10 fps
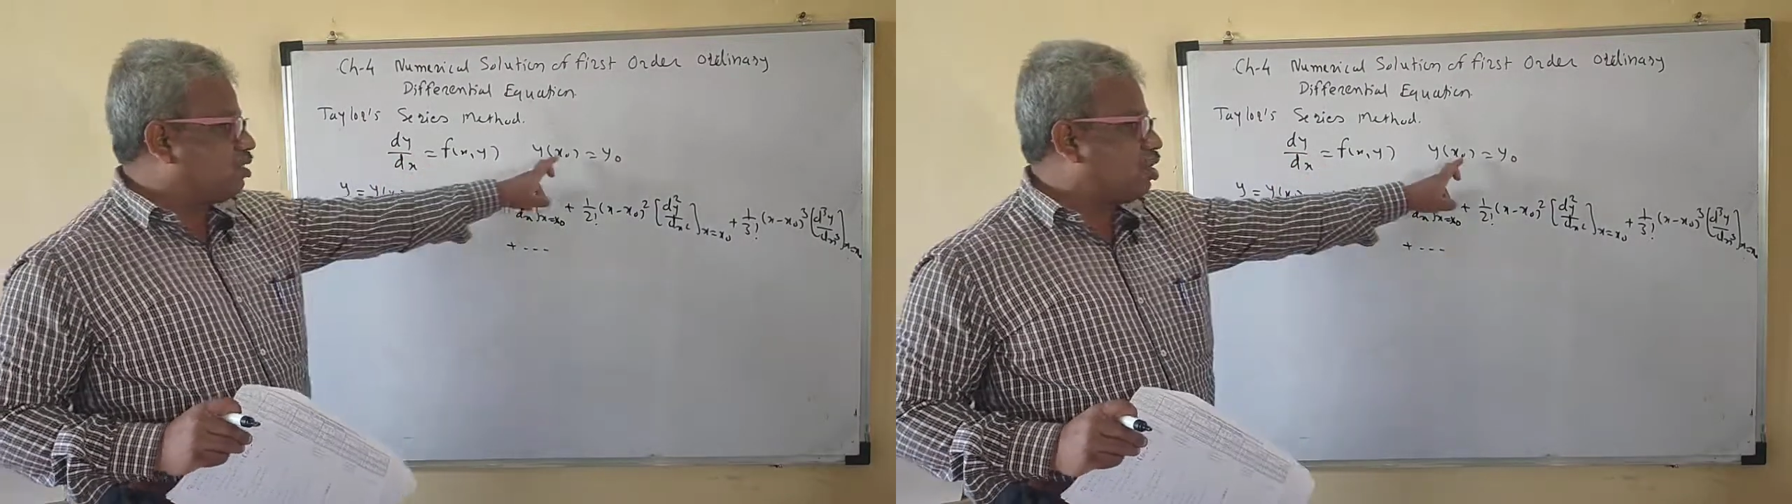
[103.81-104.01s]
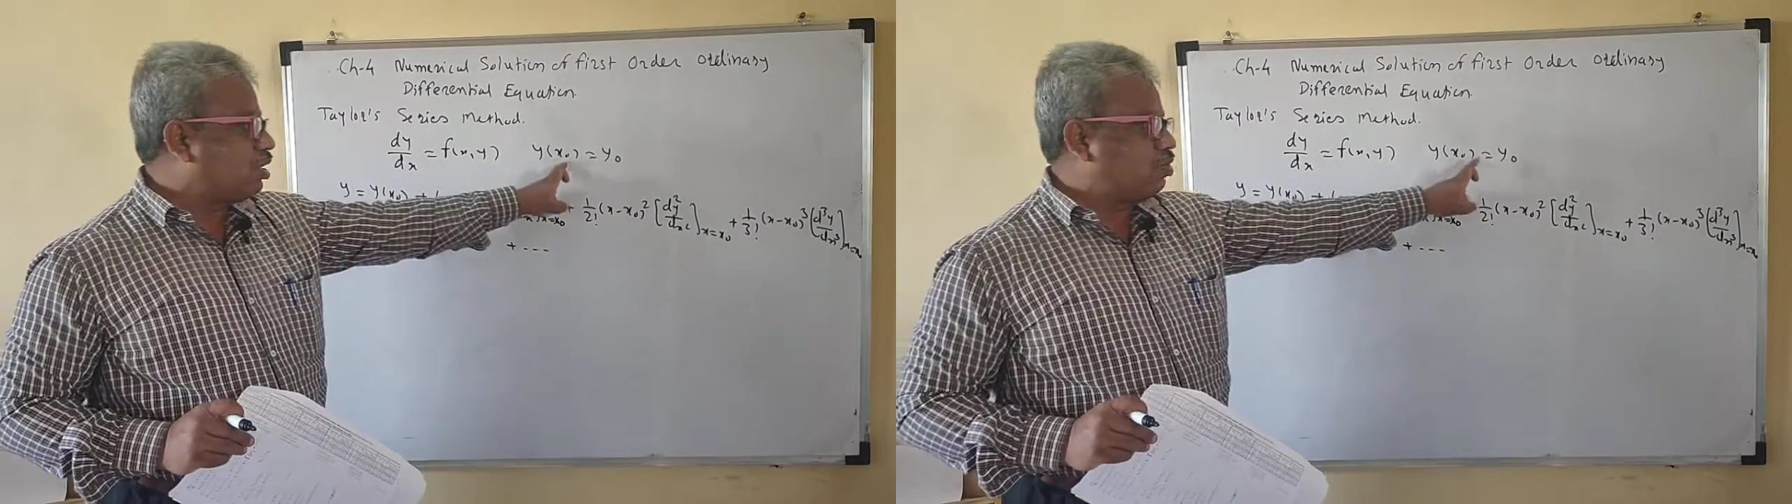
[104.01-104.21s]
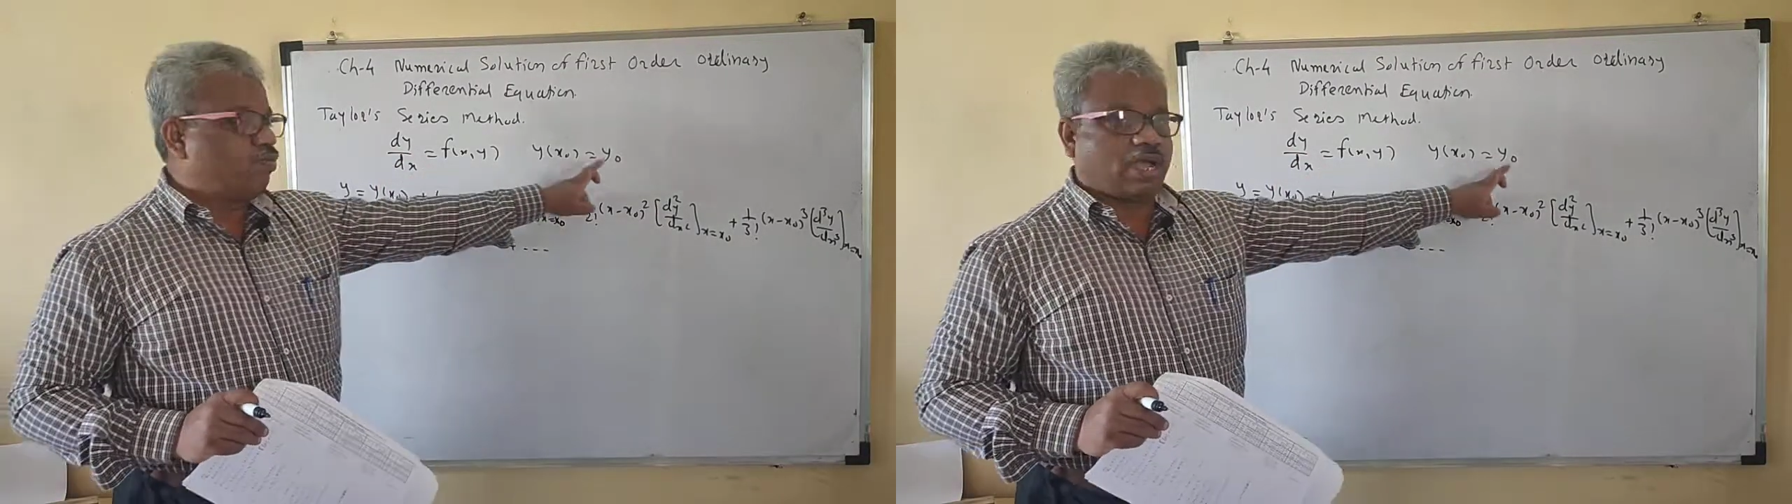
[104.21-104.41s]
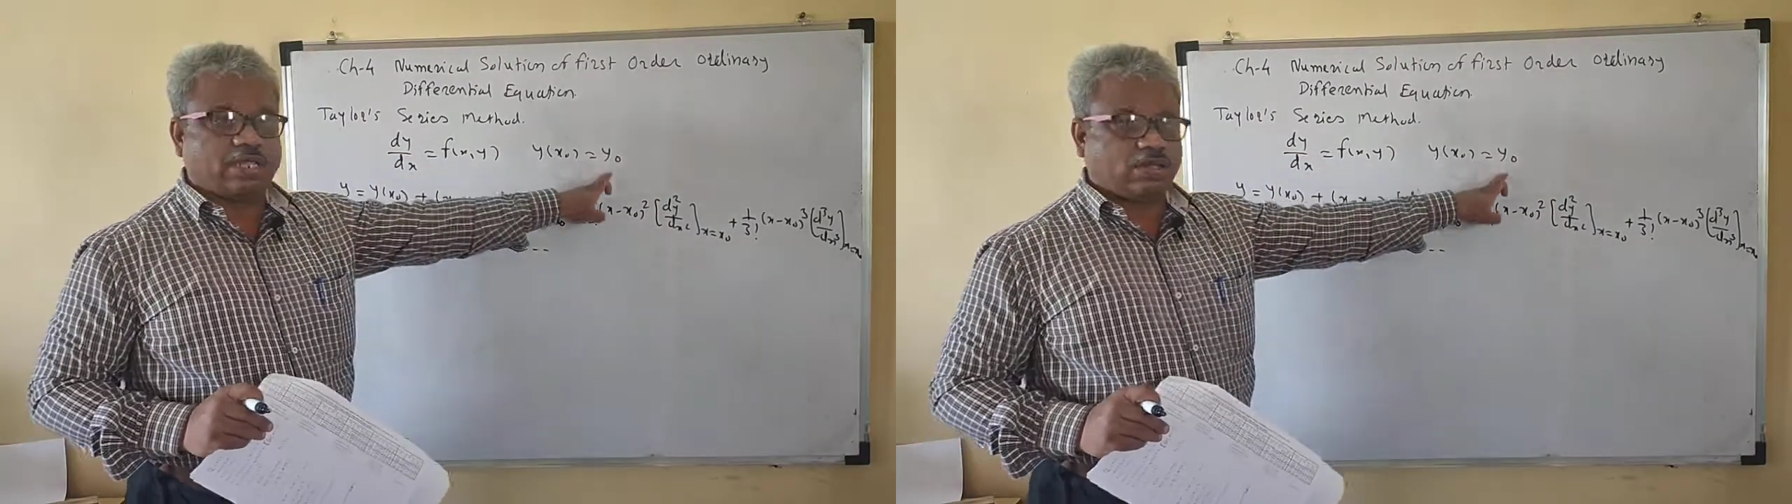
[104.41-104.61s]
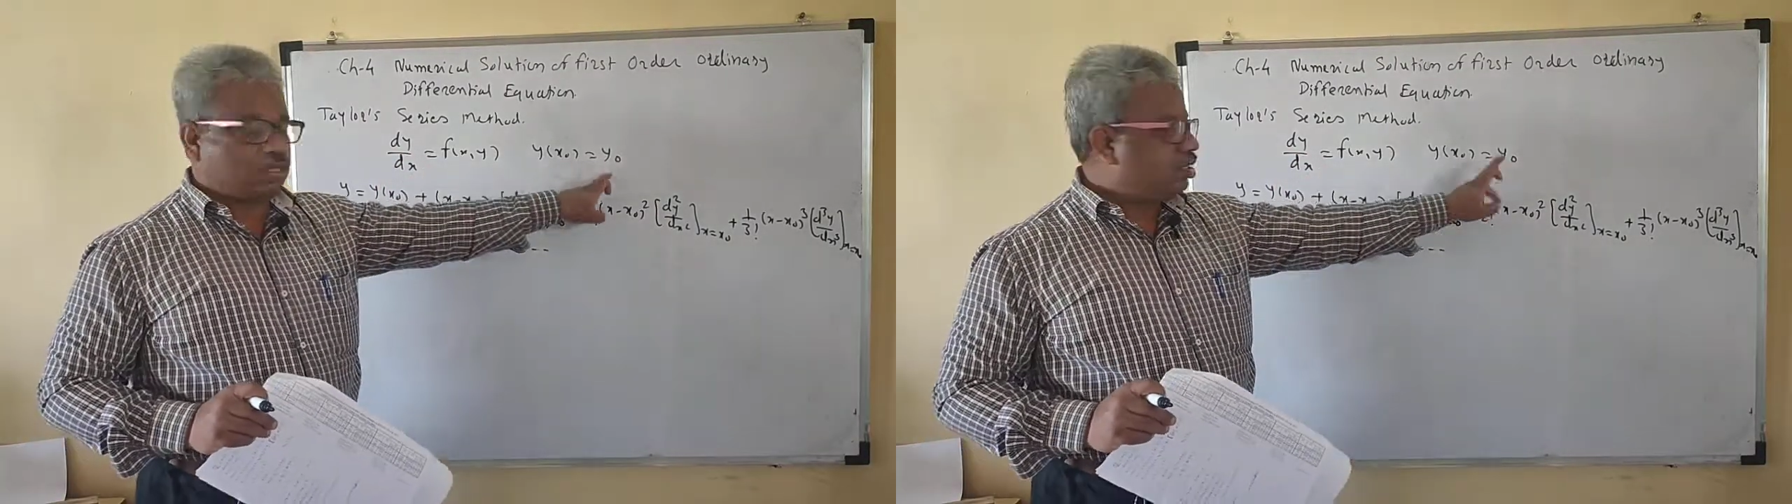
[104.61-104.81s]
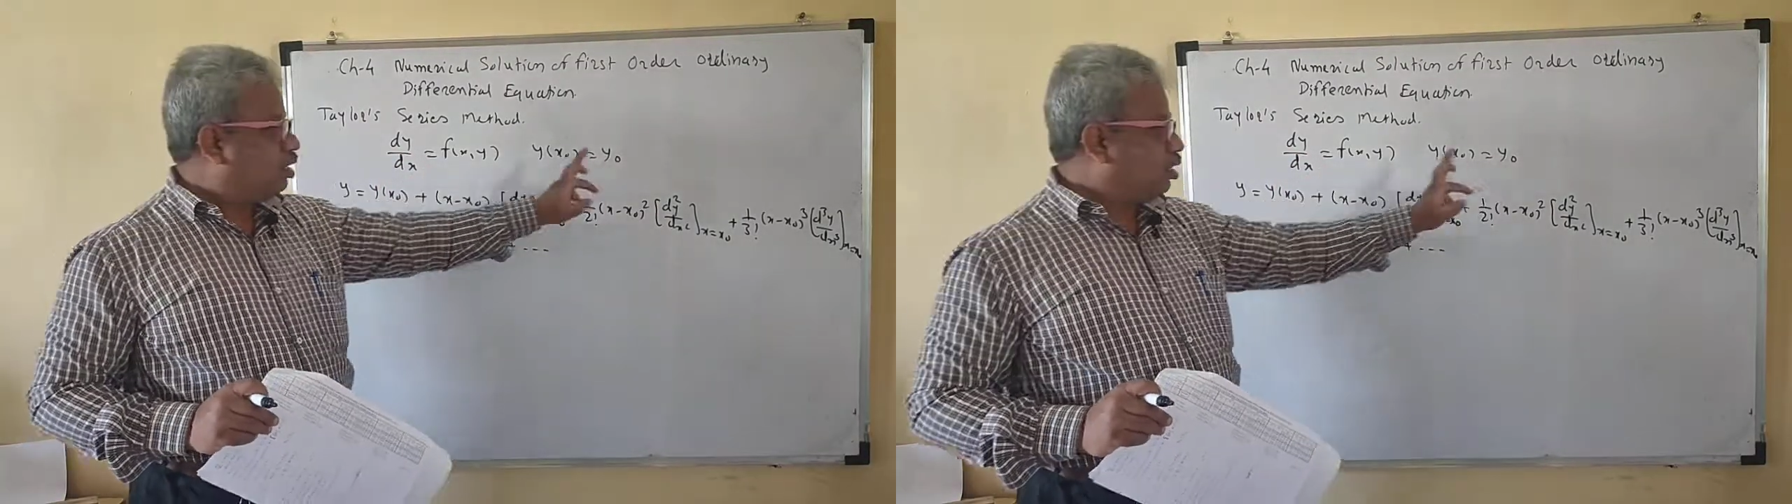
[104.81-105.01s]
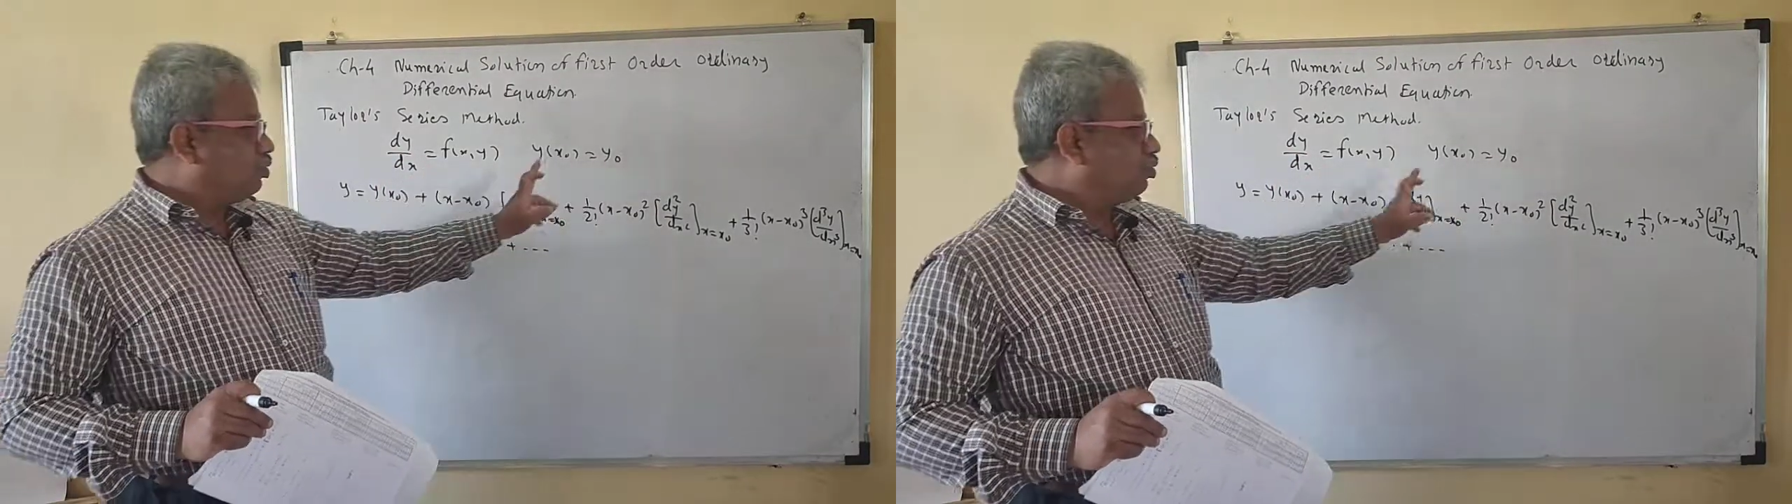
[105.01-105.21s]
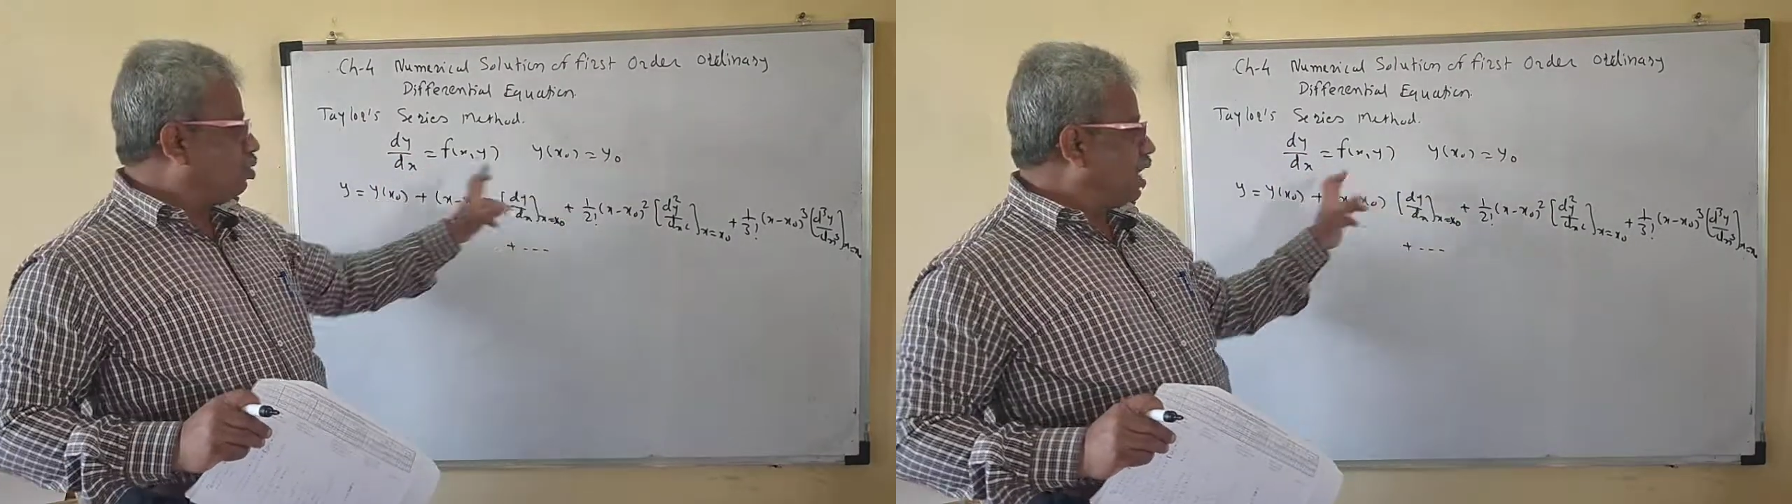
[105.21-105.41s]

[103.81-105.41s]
naught y naught. So